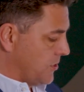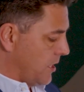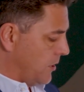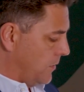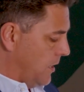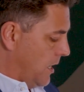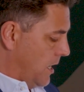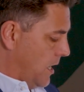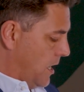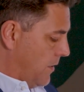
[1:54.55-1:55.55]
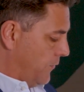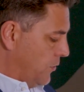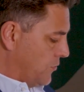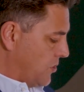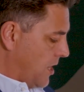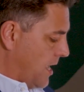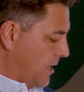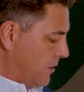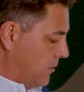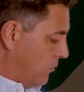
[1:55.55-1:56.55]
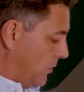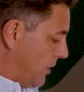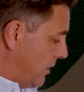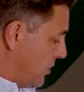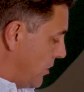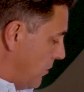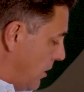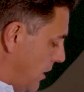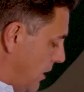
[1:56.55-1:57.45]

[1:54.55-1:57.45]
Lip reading: So if you scan one of these QR